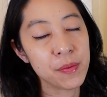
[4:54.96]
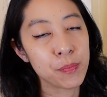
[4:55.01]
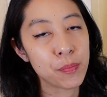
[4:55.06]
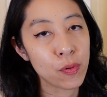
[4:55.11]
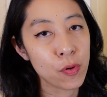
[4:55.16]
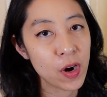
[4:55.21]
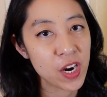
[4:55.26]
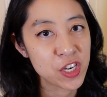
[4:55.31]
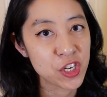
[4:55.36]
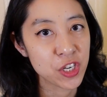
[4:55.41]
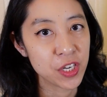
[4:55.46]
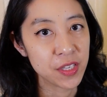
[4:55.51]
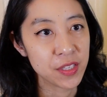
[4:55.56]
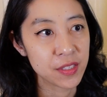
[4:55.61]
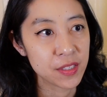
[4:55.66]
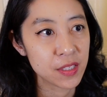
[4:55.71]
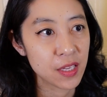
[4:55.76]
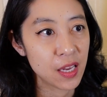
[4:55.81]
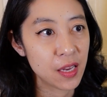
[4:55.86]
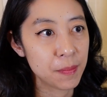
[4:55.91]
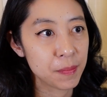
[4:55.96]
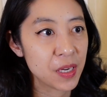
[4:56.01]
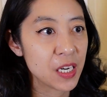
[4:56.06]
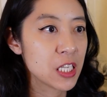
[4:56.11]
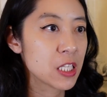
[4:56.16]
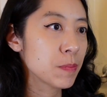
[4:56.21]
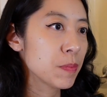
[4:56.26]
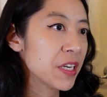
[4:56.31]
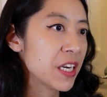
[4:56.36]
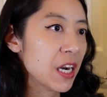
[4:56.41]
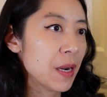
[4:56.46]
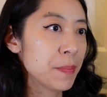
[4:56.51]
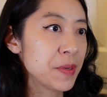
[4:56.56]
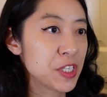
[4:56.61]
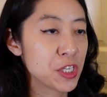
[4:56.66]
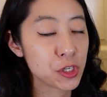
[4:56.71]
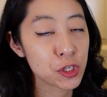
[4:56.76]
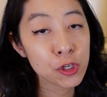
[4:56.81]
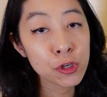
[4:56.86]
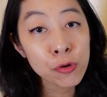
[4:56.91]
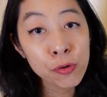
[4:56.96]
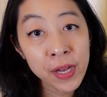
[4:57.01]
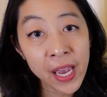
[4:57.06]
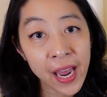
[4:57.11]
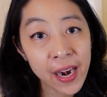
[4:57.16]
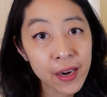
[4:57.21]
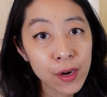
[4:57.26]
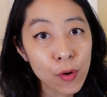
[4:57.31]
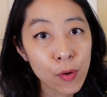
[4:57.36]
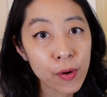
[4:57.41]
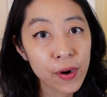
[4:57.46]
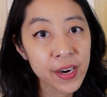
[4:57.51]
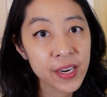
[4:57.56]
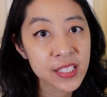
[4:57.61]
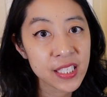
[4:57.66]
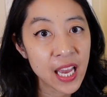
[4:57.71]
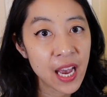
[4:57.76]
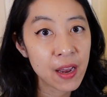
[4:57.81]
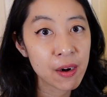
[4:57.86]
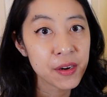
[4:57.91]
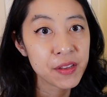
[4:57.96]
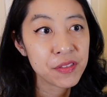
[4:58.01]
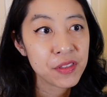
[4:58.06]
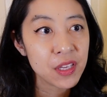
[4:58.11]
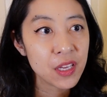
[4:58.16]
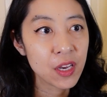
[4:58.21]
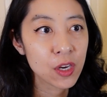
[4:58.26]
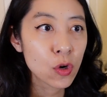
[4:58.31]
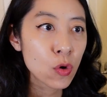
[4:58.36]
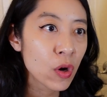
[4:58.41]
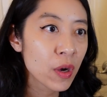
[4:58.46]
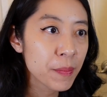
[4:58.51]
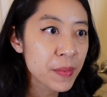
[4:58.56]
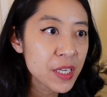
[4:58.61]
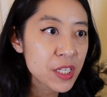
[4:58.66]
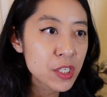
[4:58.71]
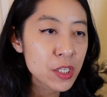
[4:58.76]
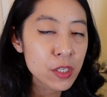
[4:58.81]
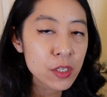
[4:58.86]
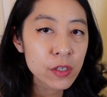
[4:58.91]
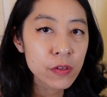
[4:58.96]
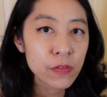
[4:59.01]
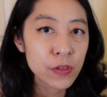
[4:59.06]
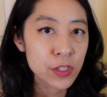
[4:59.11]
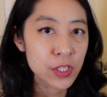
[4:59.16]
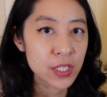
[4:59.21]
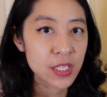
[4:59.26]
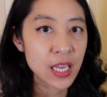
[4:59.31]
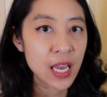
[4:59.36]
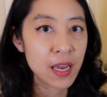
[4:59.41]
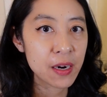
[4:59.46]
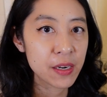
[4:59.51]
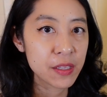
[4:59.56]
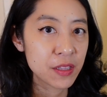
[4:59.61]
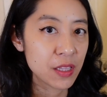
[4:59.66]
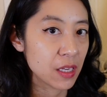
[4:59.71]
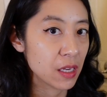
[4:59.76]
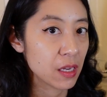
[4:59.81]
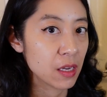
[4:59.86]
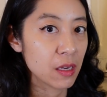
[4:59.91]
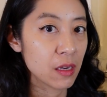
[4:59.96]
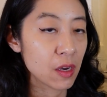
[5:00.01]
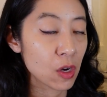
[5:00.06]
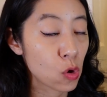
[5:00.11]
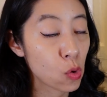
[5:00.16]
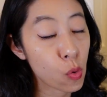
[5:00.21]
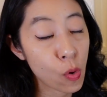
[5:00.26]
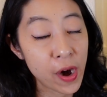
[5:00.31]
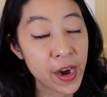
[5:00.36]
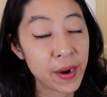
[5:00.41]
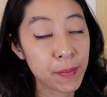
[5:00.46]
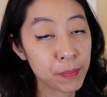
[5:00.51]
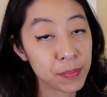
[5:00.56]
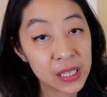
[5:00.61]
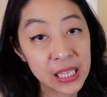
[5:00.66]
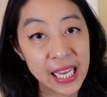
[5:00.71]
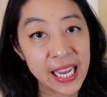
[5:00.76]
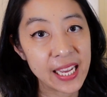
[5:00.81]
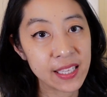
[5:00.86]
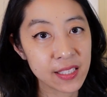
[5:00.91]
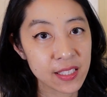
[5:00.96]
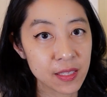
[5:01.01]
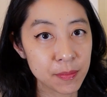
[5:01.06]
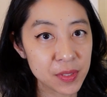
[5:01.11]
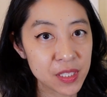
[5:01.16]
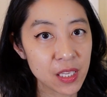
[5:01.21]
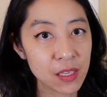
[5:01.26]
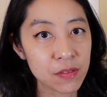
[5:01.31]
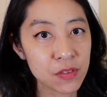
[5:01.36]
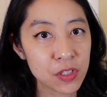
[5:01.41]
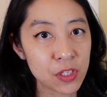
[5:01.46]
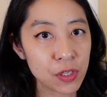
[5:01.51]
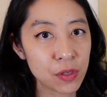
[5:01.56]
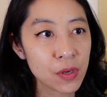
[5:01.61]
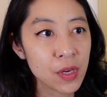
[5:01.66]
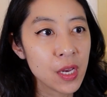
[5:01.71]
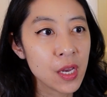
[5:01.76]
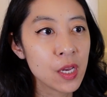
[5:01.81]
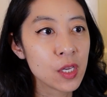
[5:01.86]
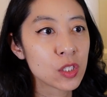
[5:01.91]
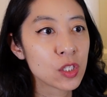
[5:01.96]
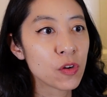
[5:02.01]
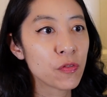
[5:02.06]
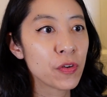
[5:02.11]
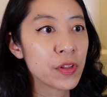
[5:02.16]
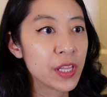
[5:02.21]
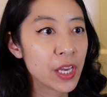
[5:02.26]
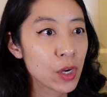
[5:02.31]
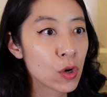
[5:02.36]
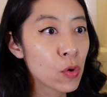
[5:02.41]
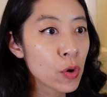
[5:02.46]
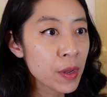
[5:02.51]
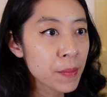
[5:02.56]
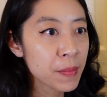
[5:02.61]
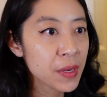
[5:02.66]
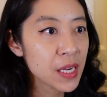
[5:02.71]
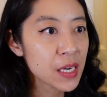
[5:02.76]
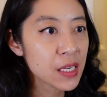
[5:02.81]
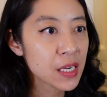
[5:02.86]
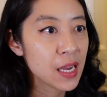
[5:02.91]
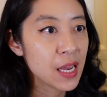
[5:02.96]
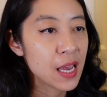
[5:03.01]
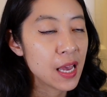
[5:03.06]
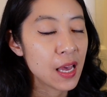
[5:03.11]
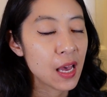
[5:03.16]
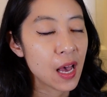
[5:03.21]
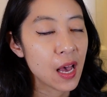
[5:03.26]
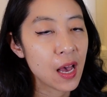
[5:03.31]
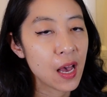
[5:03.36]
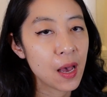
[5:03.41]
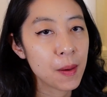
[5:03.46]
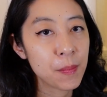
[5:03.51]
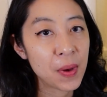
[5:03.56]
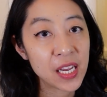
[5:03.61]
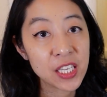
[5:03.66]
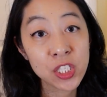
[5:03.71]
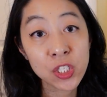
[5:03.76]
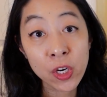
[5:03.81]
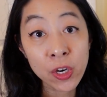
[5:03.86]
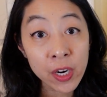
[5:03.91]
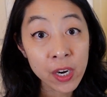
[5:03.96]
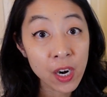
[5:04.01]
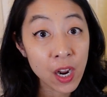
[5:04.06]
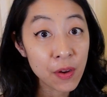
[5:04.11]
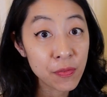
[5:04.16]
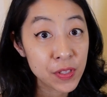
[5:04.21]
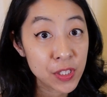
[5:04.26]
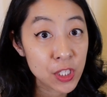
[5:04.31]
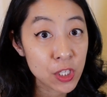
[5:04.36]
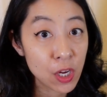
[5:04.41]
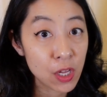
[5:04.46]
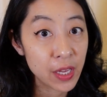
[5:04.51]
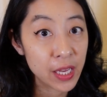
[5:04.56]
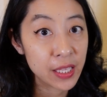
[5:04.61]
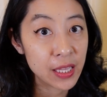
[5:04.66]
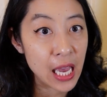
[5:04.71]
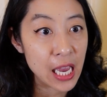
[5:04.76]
impressions. I'm gonna split it up into two categories. How did the equipment do versus how did the aquarium plants themselves do? So for the equipment, I started off installing